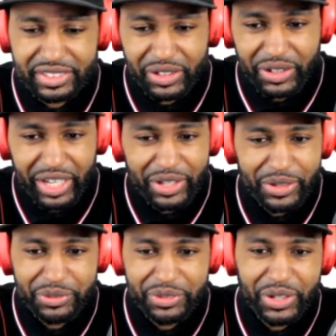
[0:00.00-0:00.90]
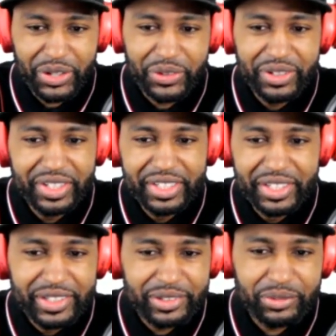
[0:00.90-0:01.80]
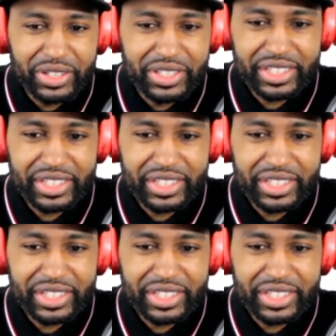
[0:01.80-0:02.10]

I don't know what they're